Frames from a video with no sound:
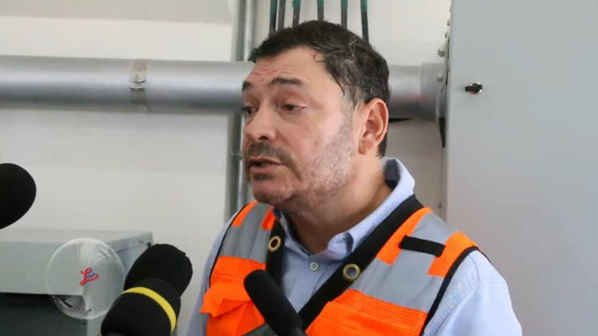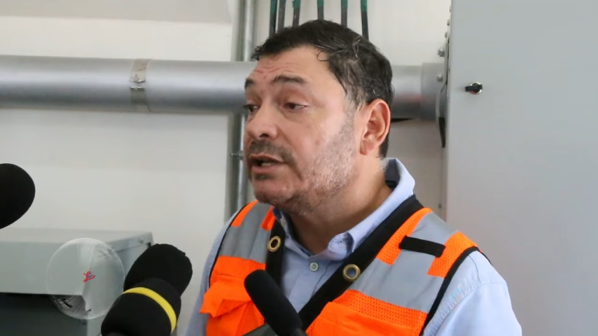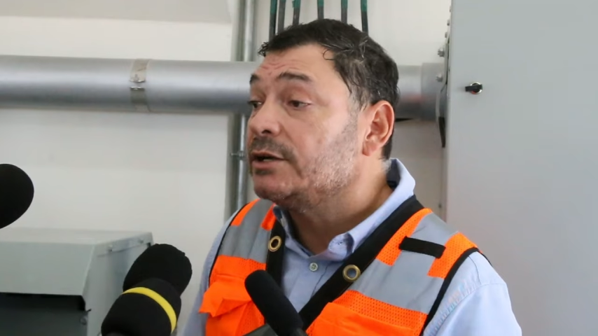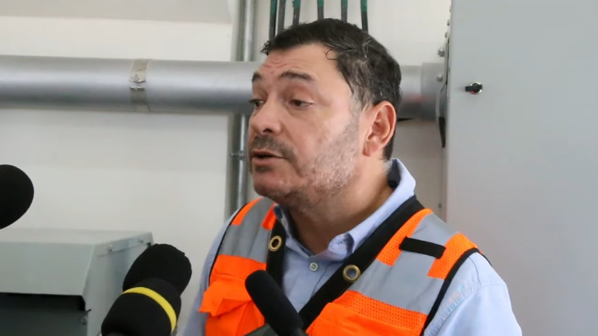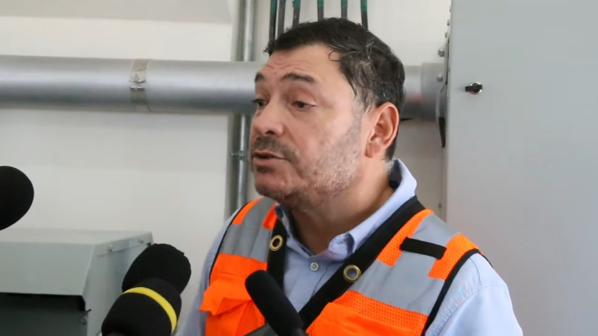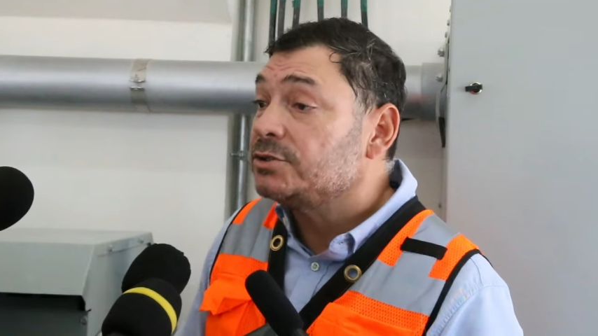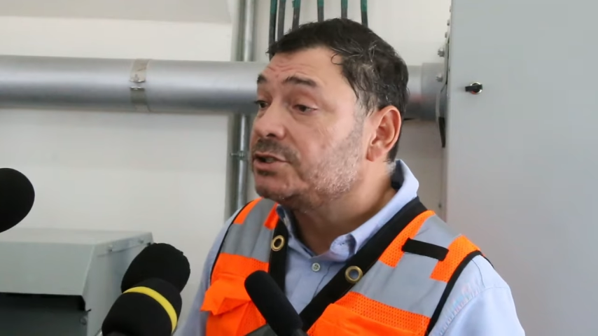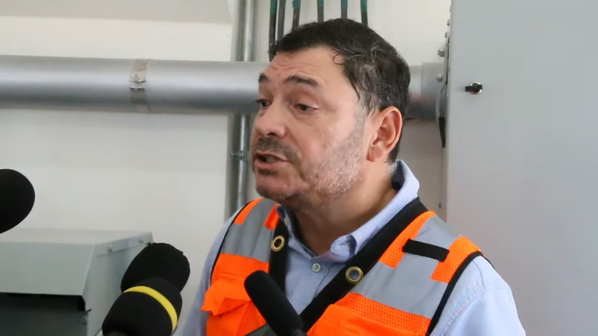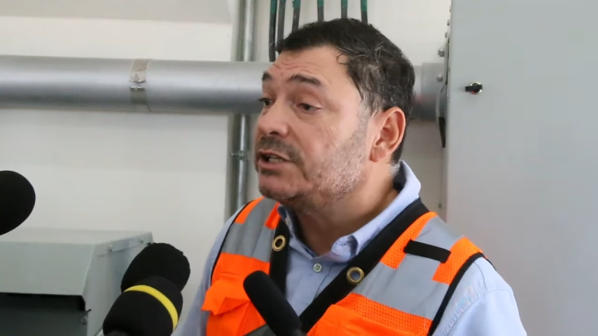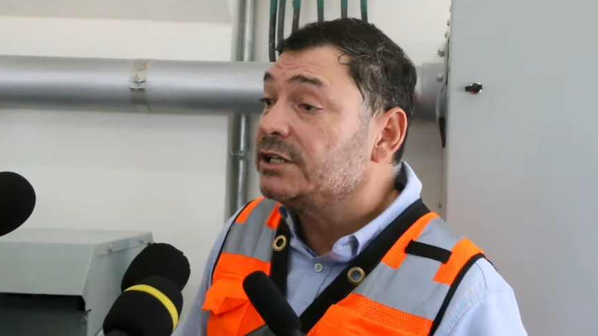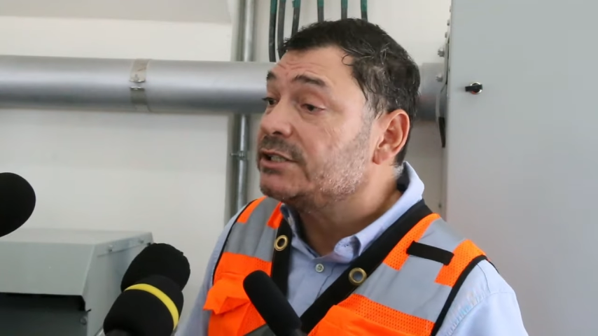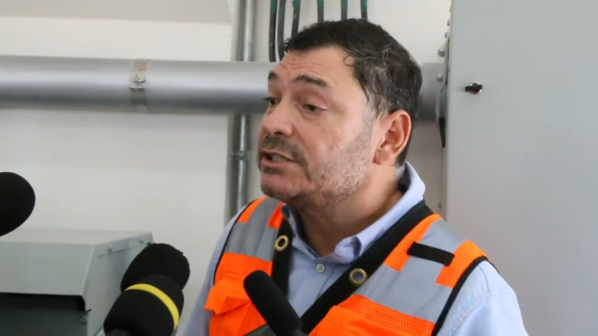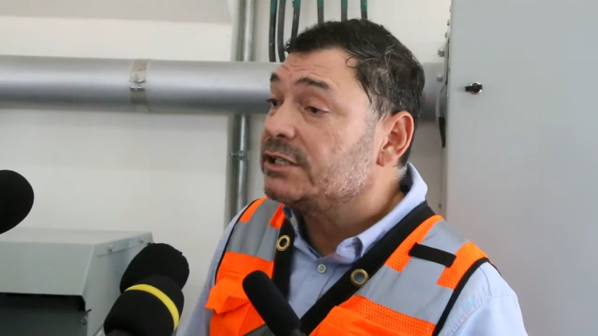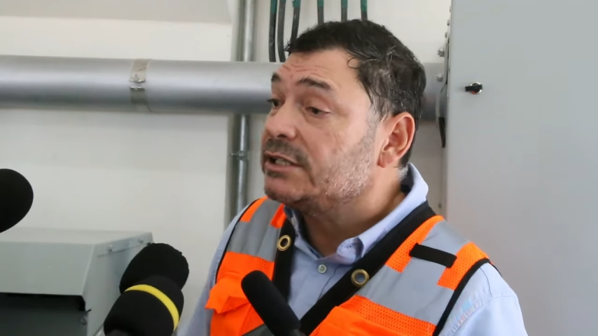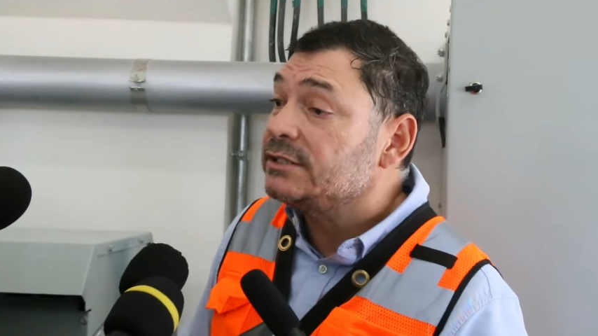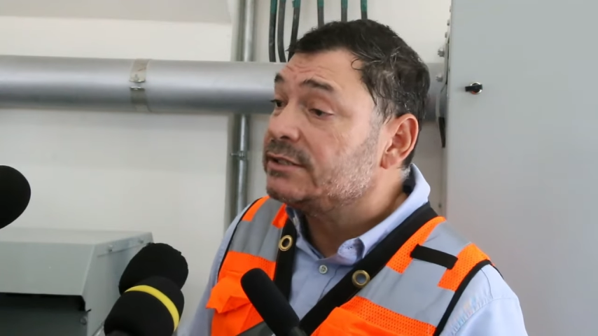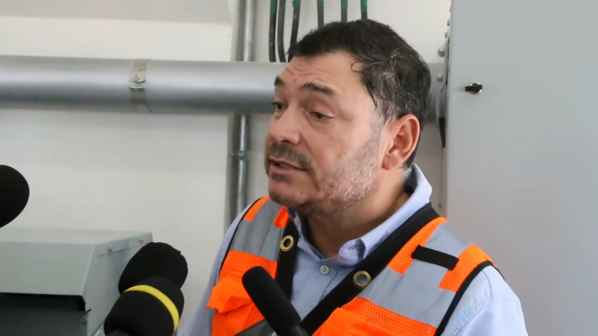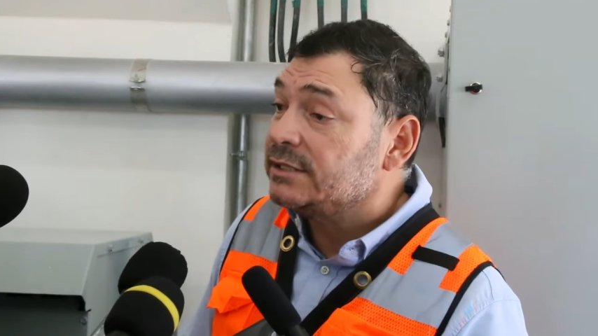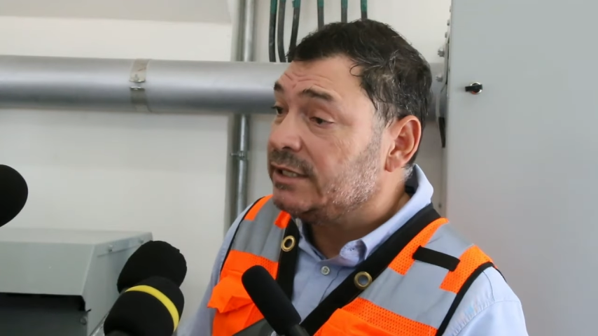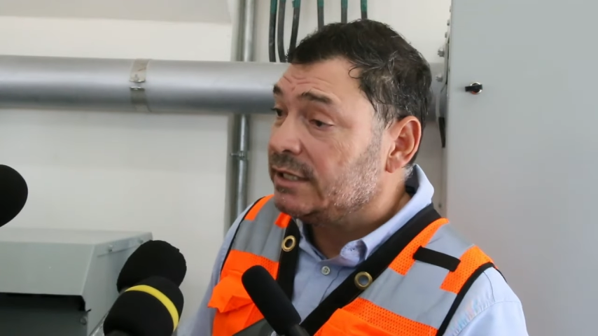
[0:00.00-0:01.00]

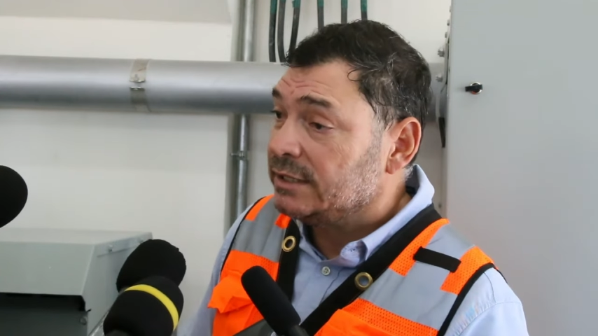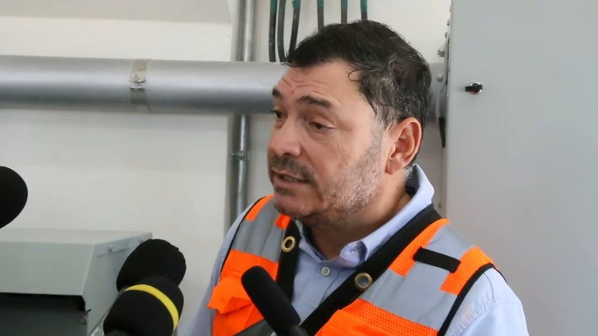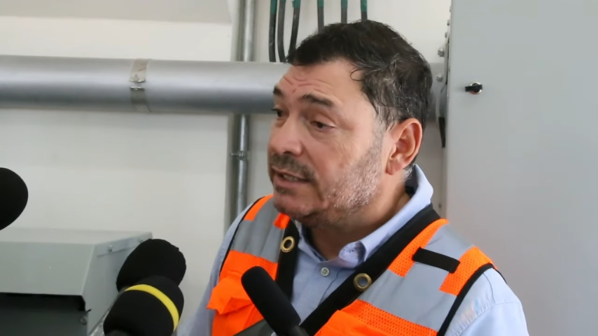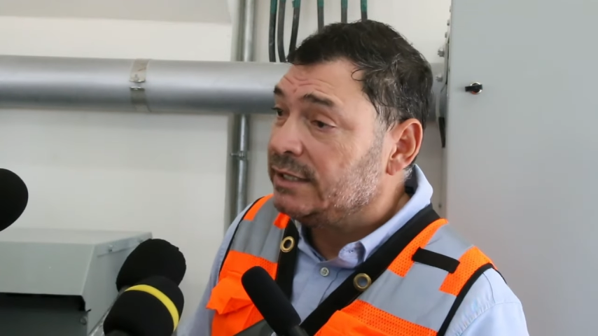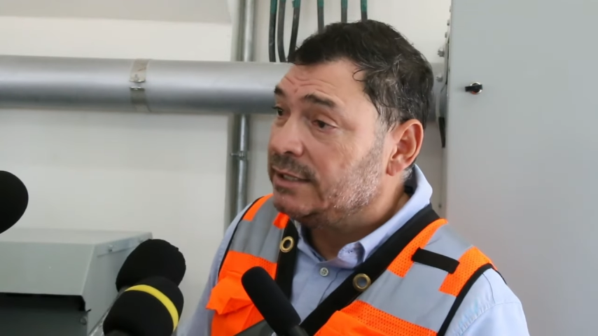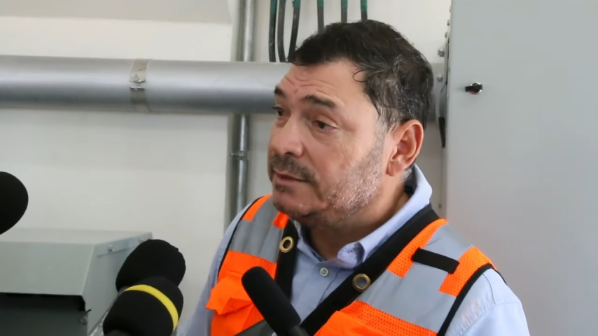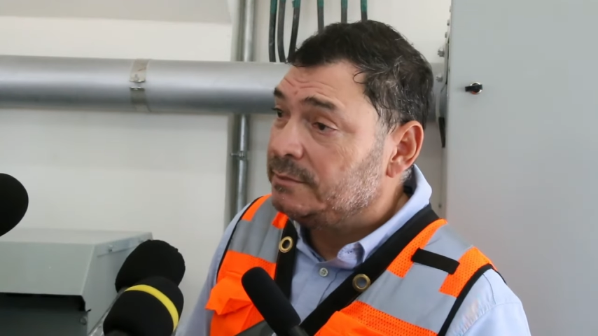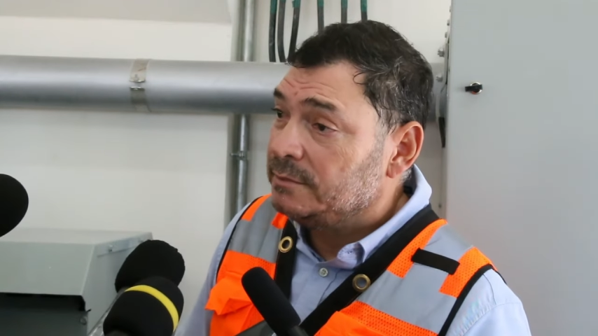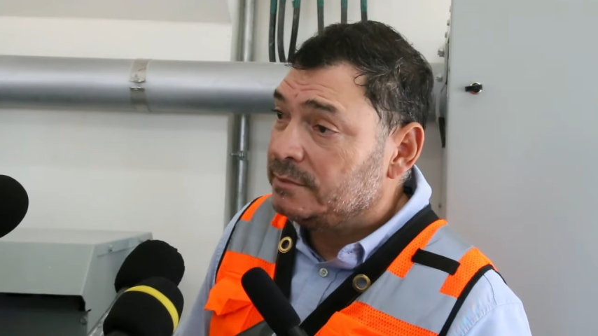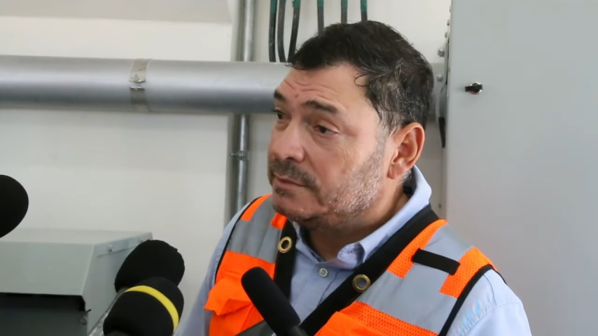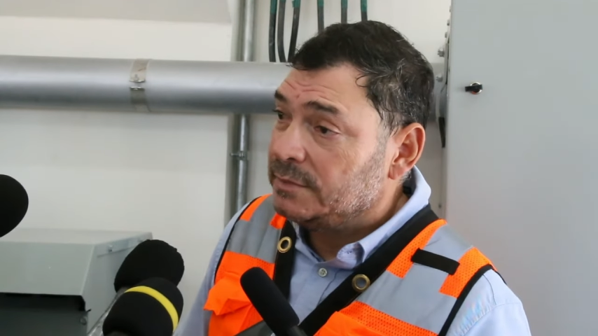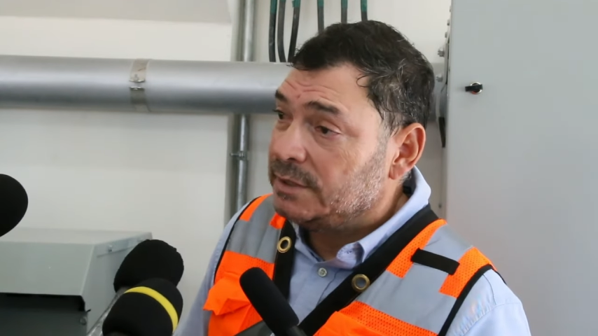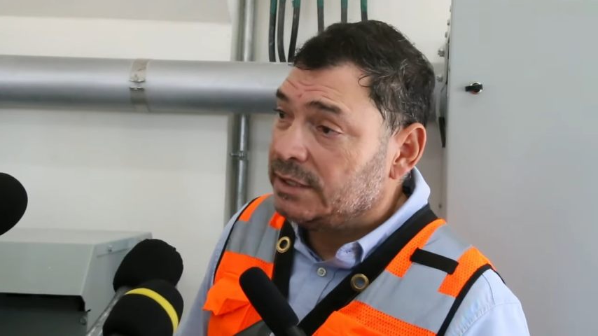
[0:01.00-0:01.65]
negotiations take time,